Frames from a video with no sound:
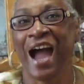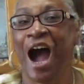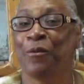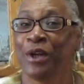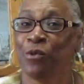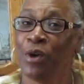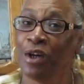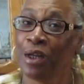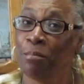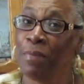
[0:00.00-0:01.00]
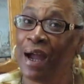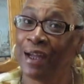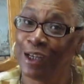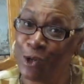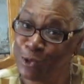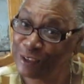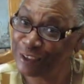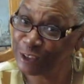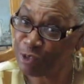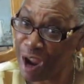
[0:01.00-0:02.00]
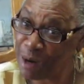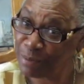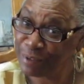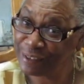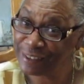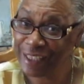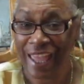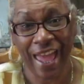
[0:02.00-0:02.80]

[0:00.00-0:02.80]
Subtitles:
I want to welcome my old subscribers